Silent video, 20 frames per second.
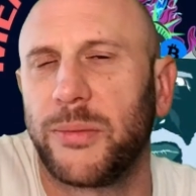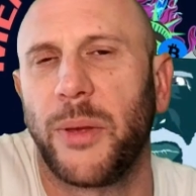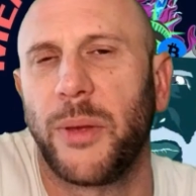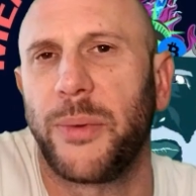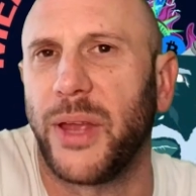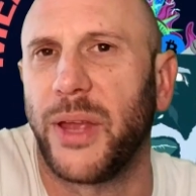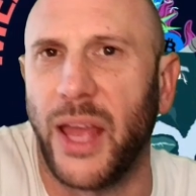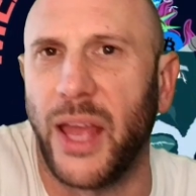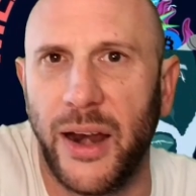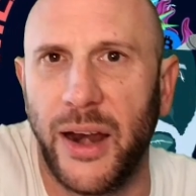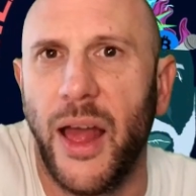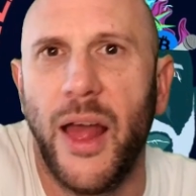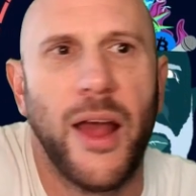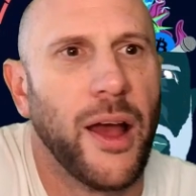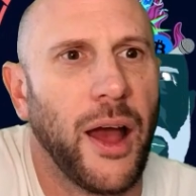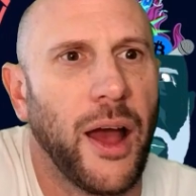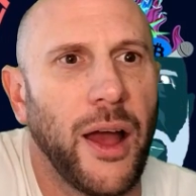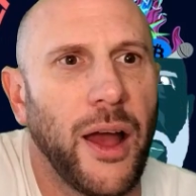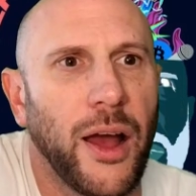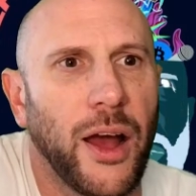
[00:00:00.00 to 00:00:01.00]
up again,
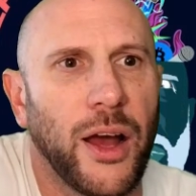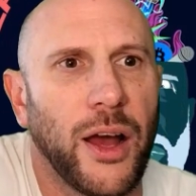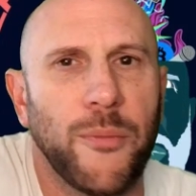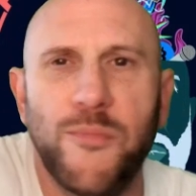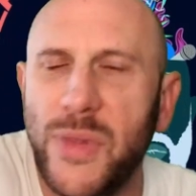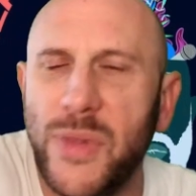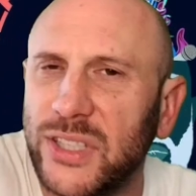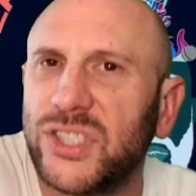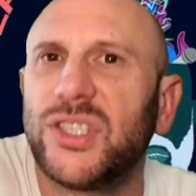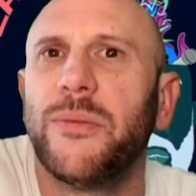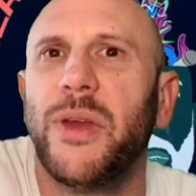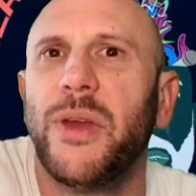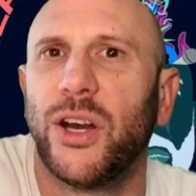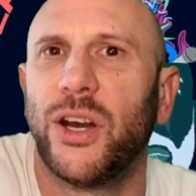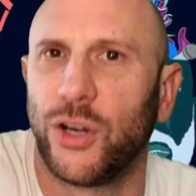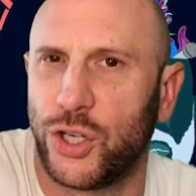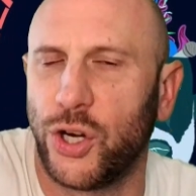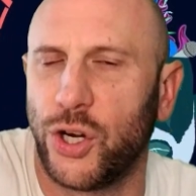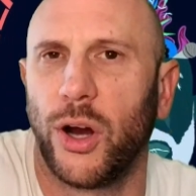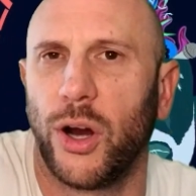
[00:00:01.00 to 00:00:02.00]
a misdemeanor
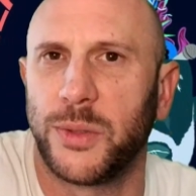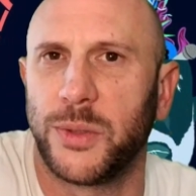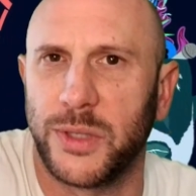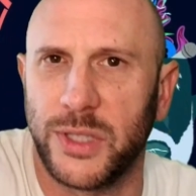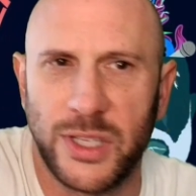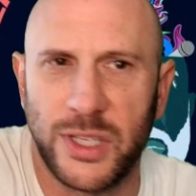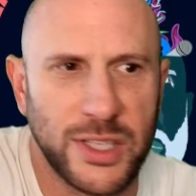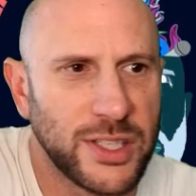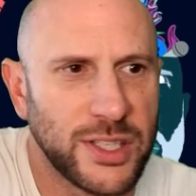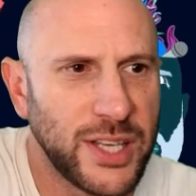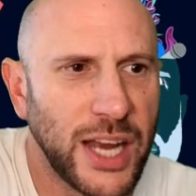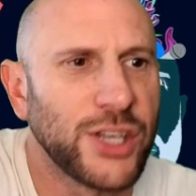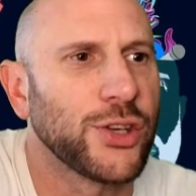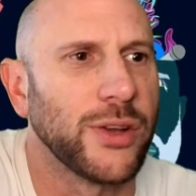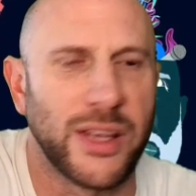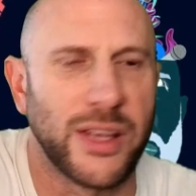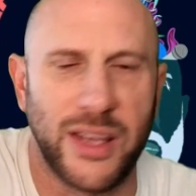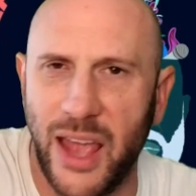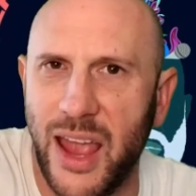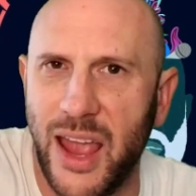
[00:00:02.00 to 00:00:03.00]
charge, which is
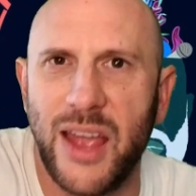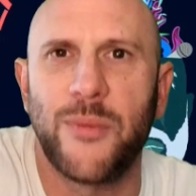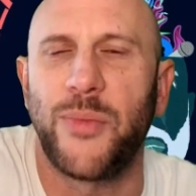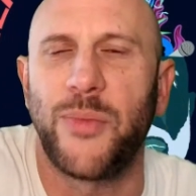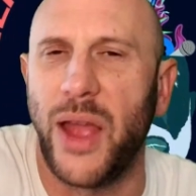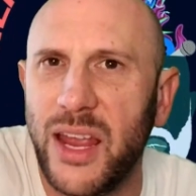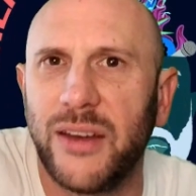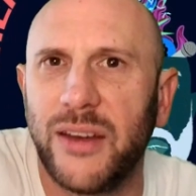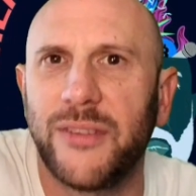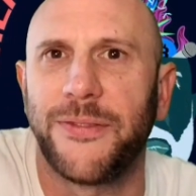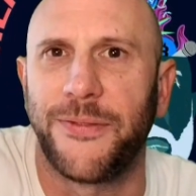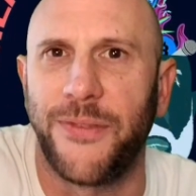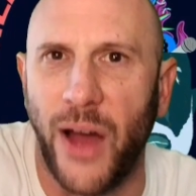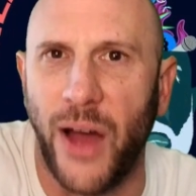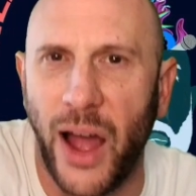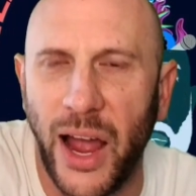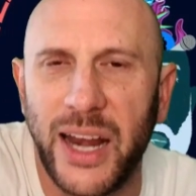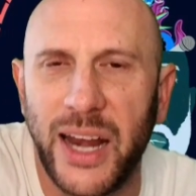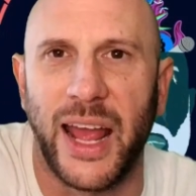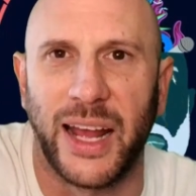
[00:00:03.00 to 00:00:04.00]
essentially campaign
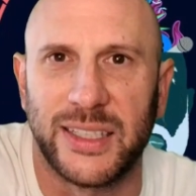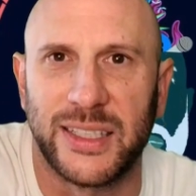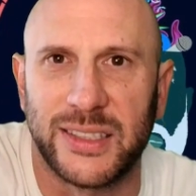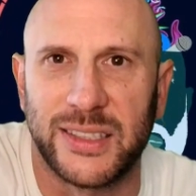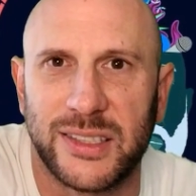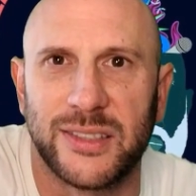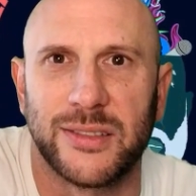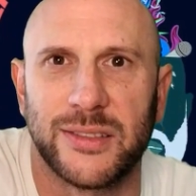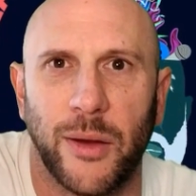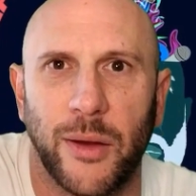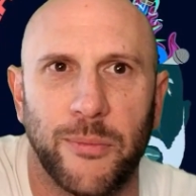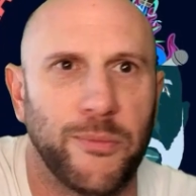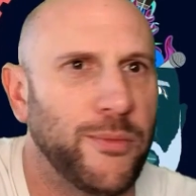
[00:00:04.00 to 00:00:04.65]
finance, uh,